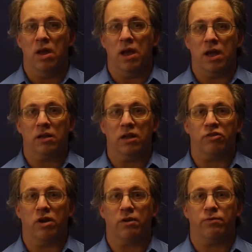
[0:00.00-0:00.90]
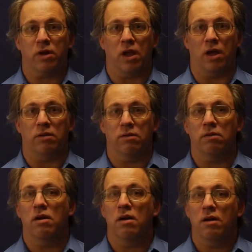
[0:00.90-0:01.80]
And let's not forget
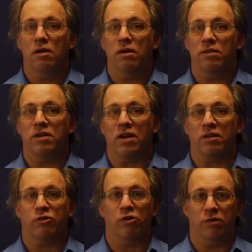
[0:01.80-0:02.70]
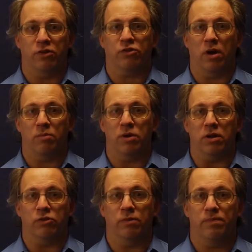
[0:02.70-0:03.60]
the debt service
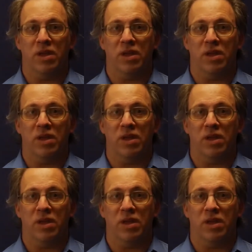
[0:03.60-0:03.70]
companies.